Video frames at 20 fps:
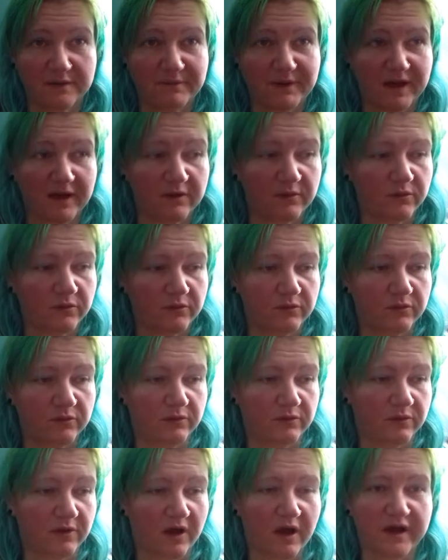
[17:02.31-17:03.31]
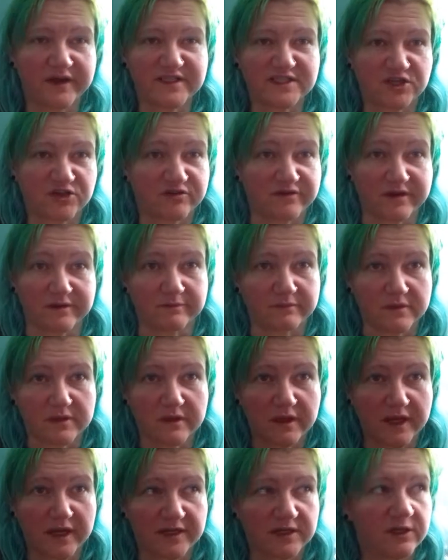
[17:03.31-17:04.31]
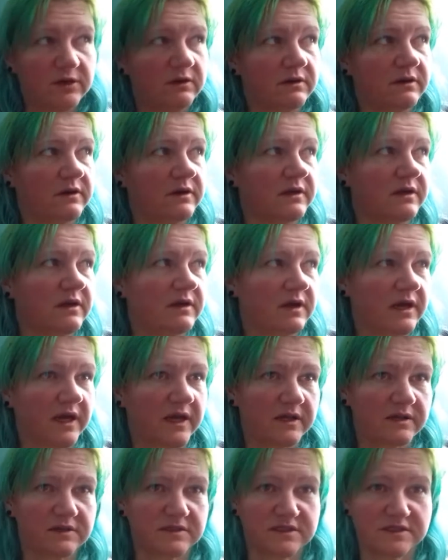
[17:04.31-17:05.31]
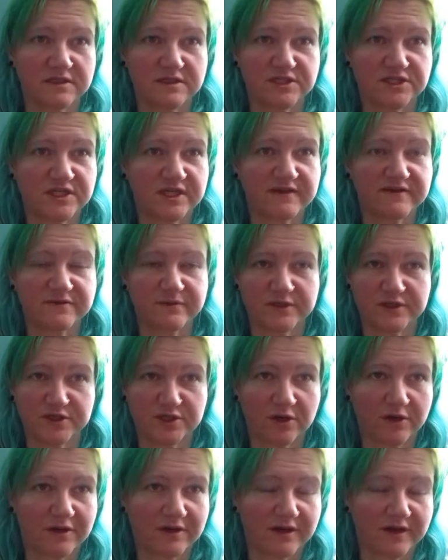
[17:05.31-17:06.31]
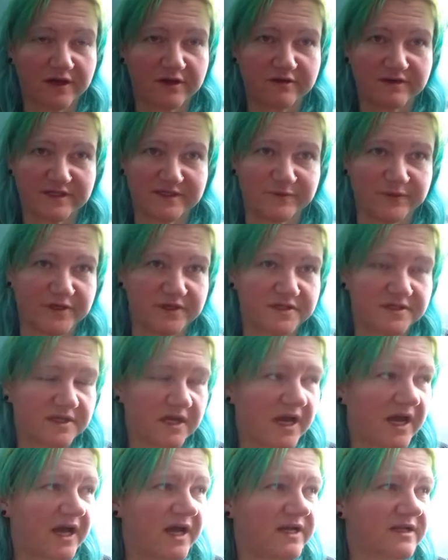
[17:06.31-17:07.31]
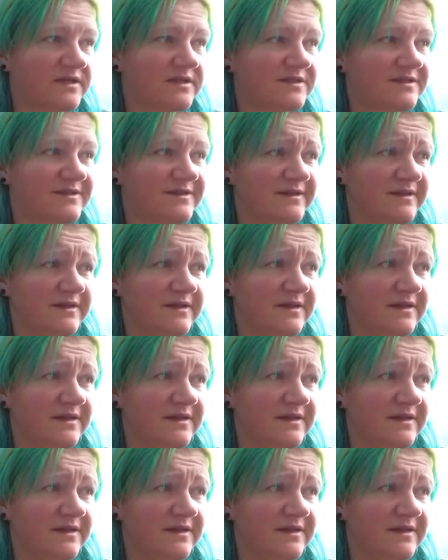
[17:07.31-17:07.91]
about ice cream and yogurt, and she gives me chocolate at Christmas, and